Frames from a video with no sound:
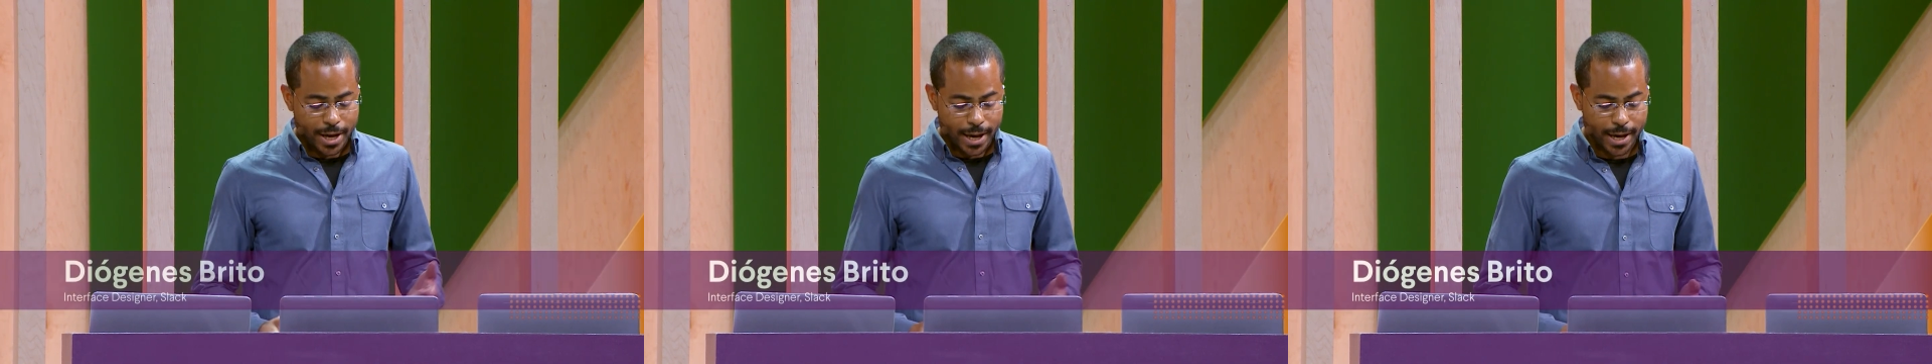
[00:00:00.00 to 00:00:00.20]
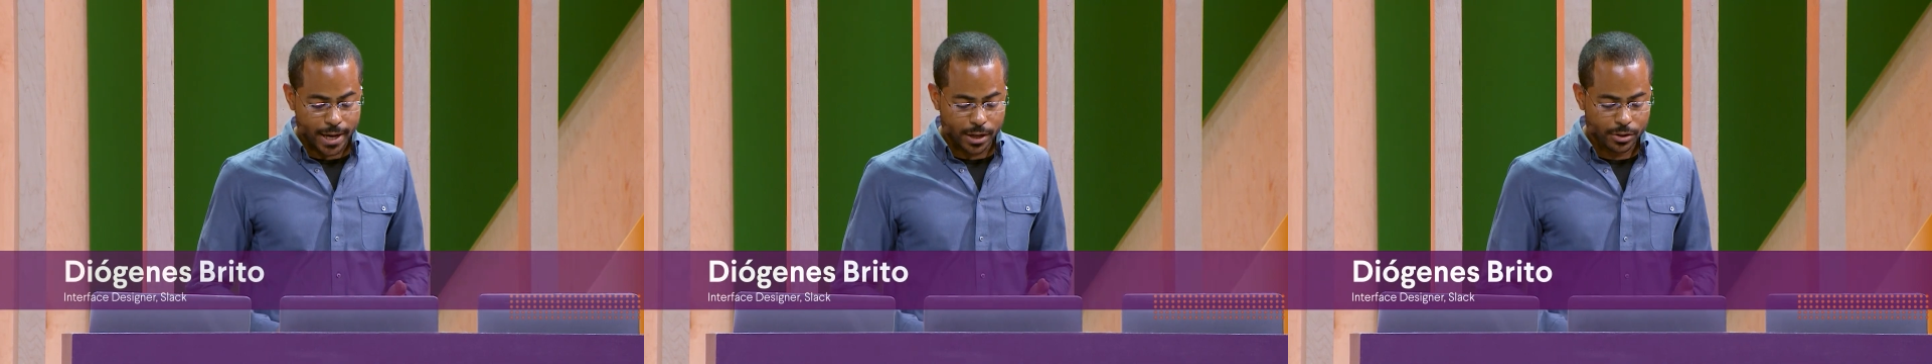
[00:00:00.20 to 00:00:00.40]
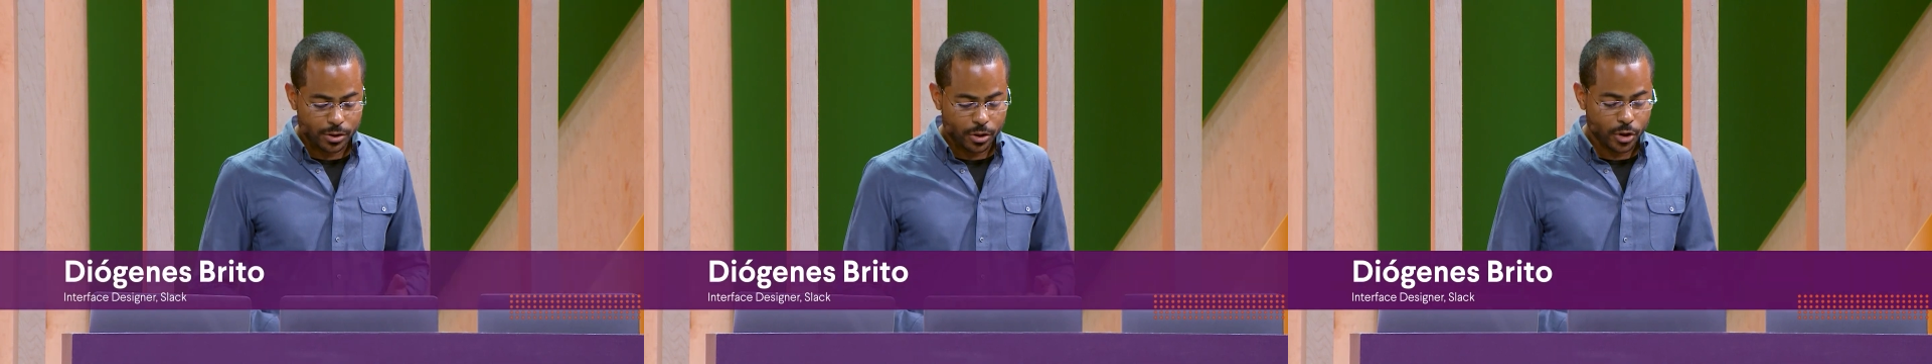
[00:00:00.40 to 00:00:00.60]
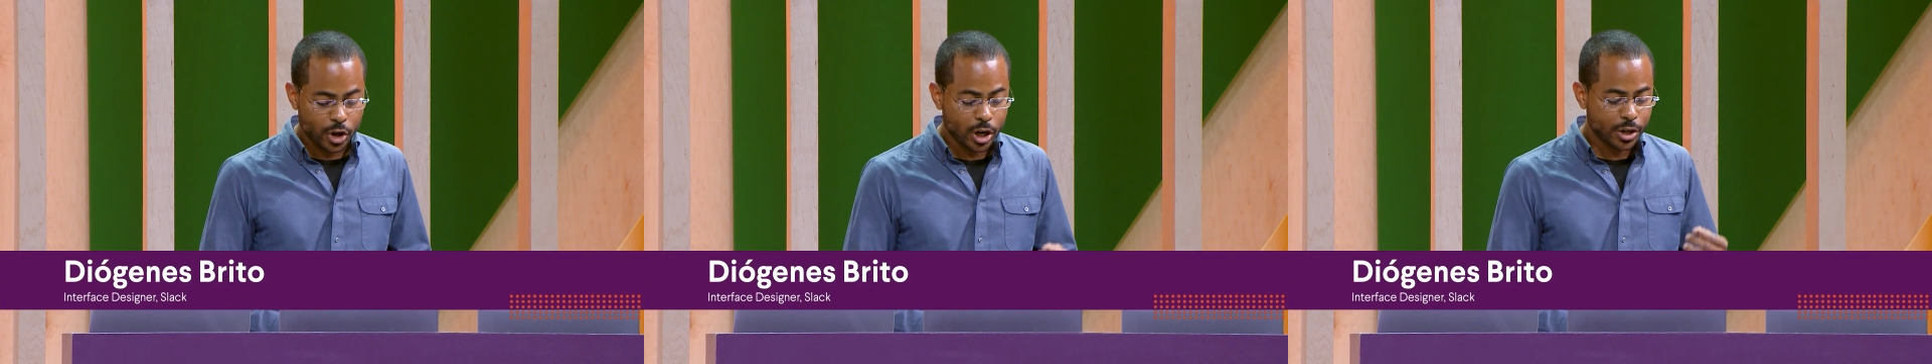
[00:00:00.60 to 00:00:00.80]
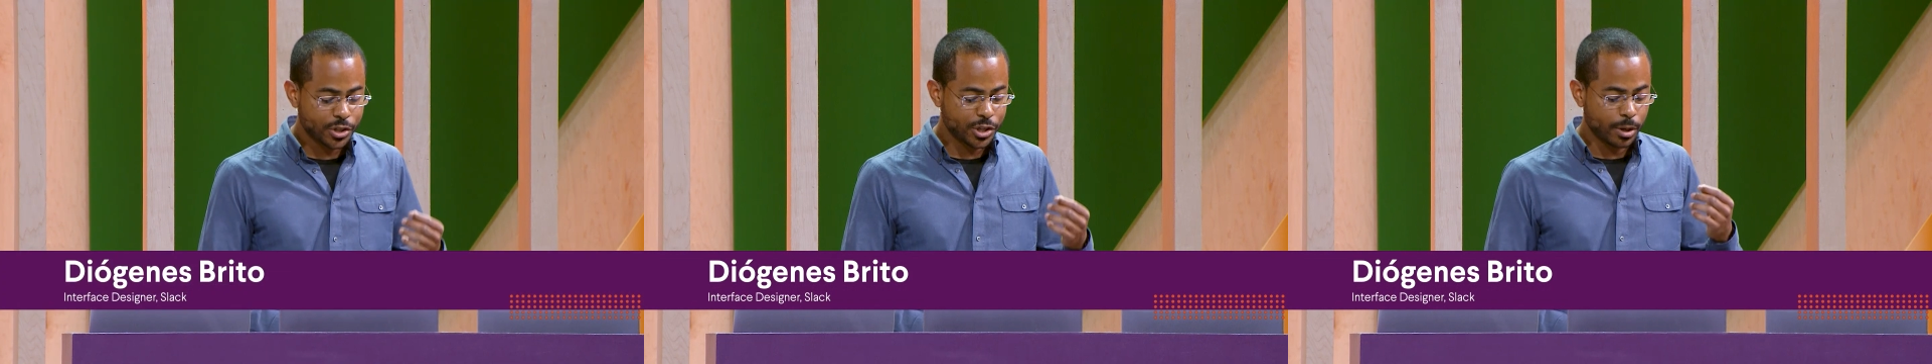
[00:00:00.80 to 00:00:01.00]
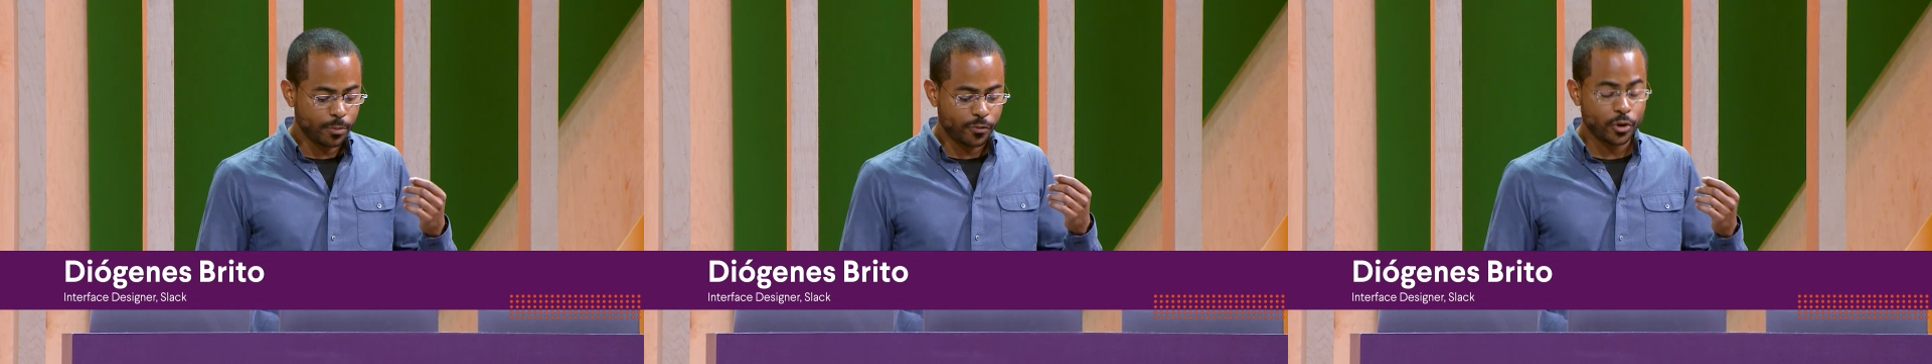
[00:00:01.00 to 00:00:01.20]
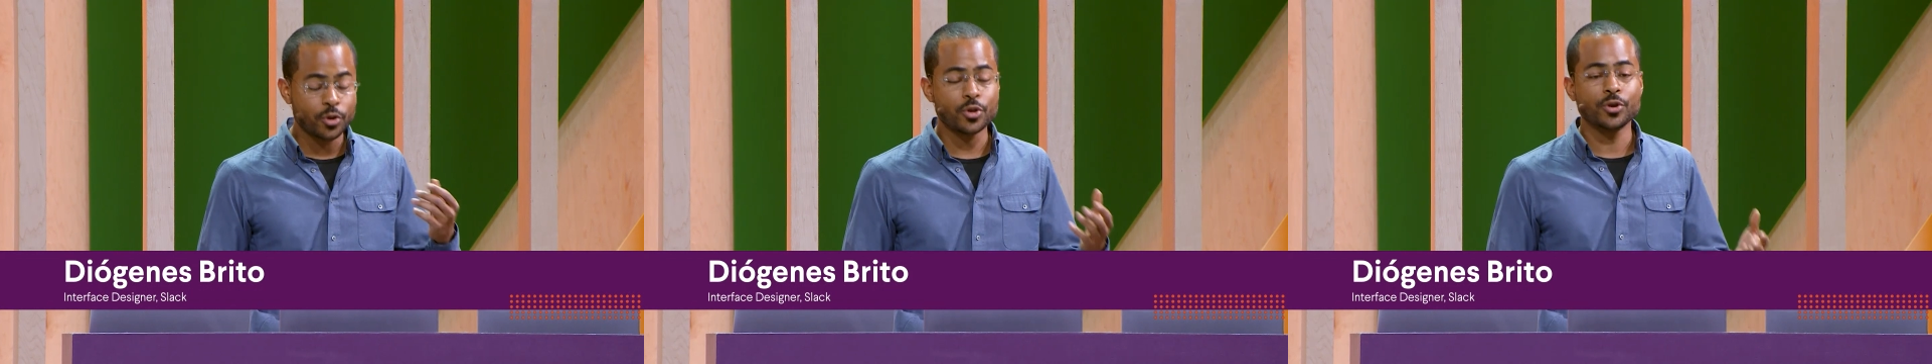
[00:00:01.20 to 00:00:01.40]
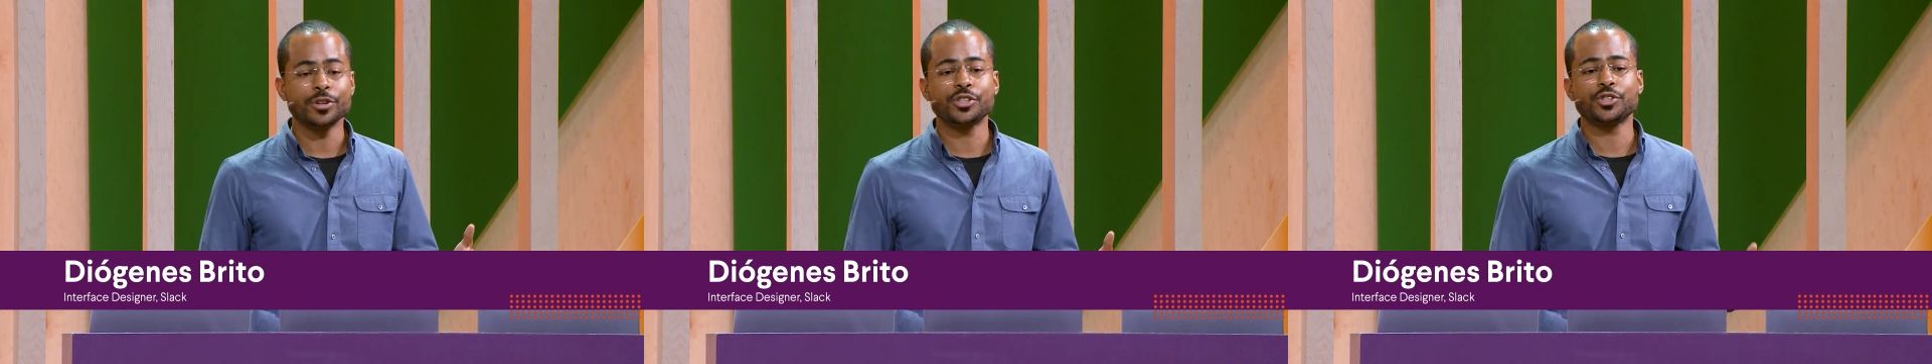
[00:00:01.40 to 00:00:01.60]
and there are some
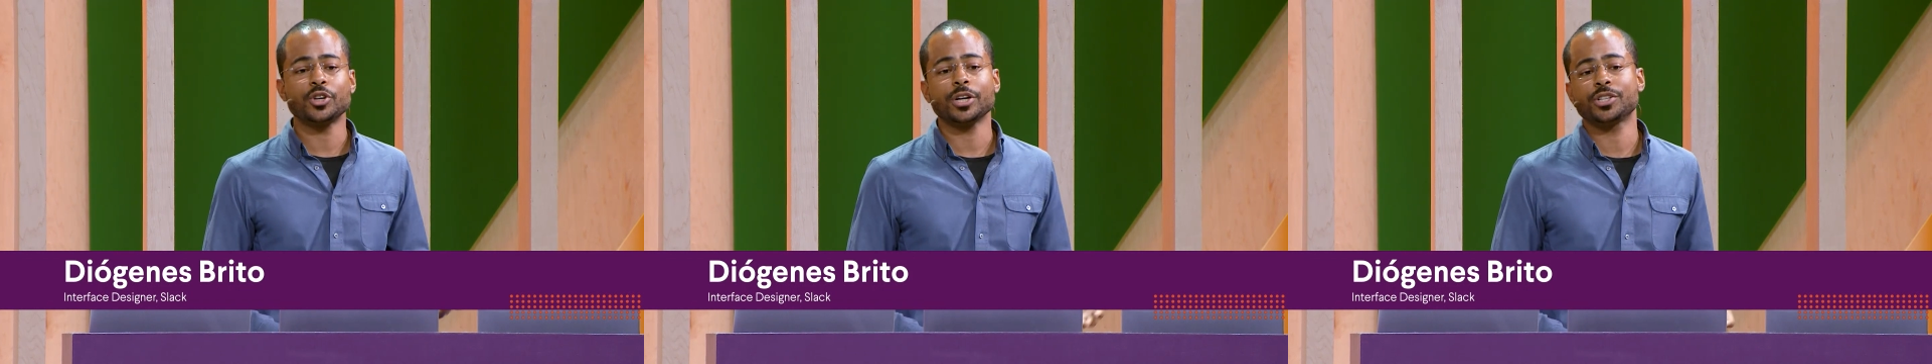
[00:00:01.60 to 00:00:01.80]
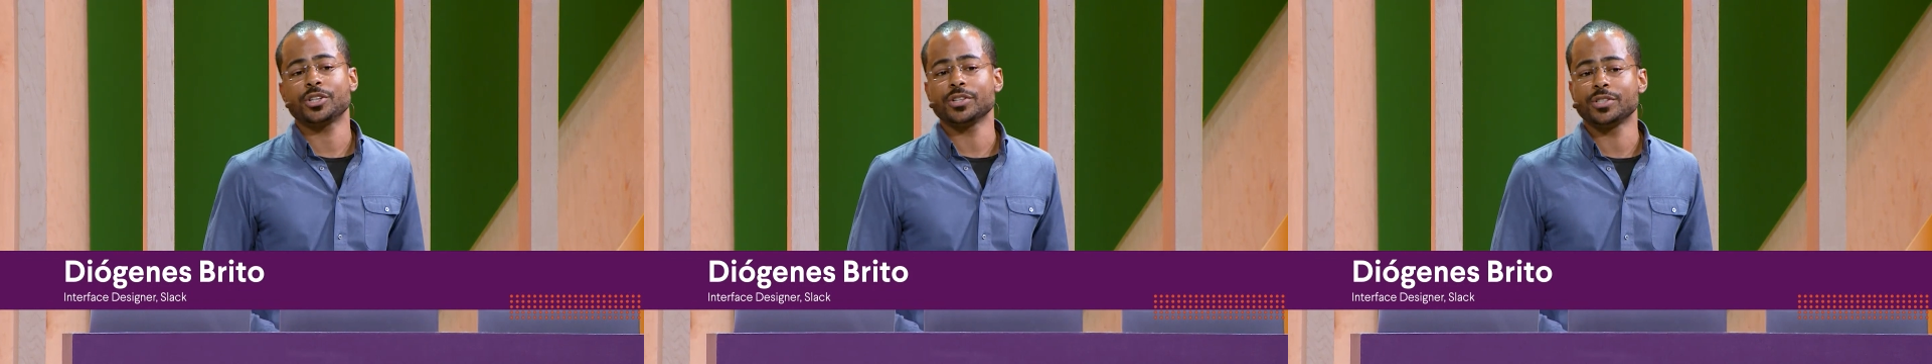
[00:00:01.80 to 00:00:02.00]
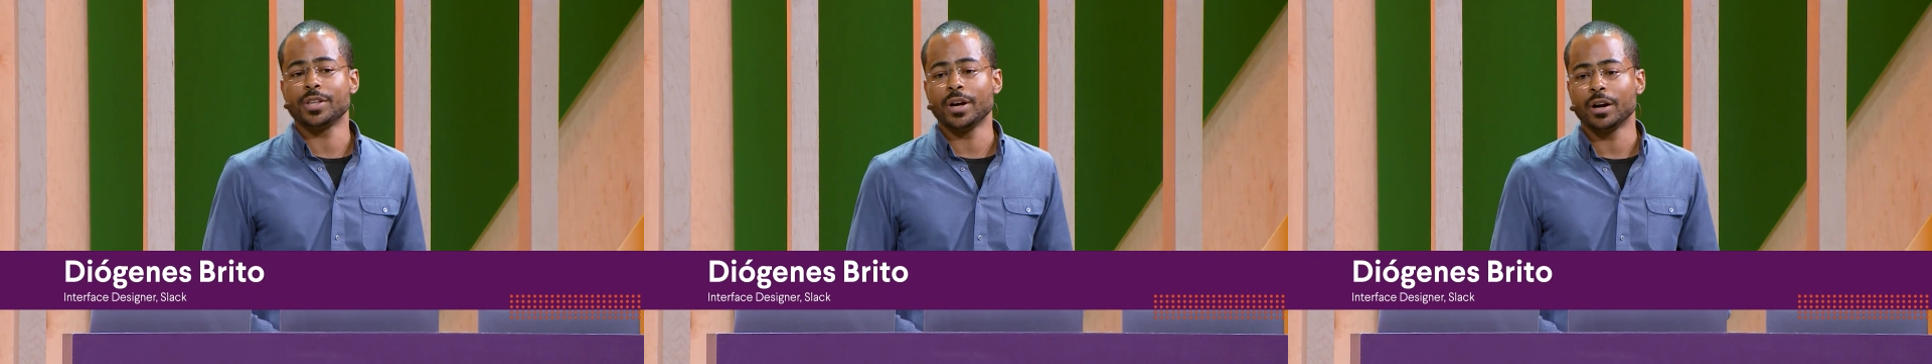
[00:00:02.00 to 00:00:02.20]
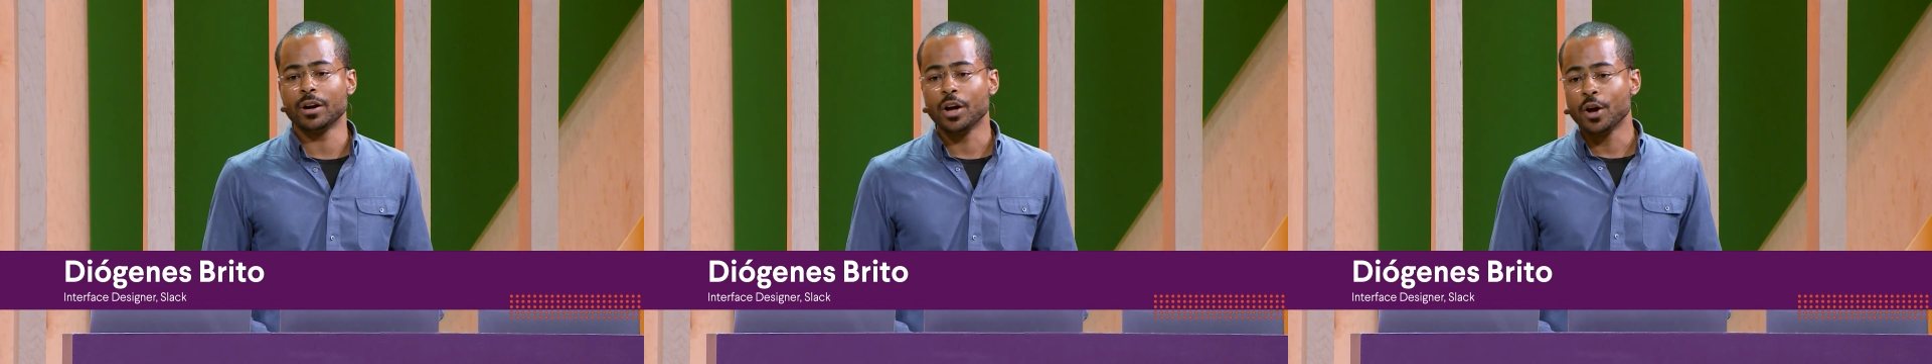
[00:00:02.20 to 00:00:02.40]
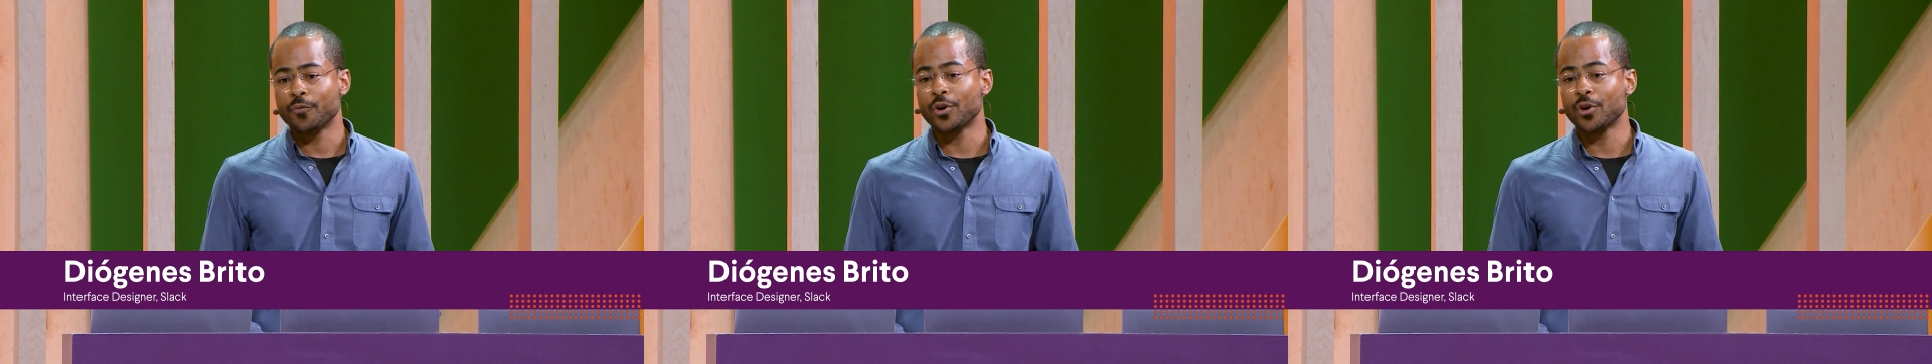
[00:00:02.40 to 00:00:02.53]
further instructions there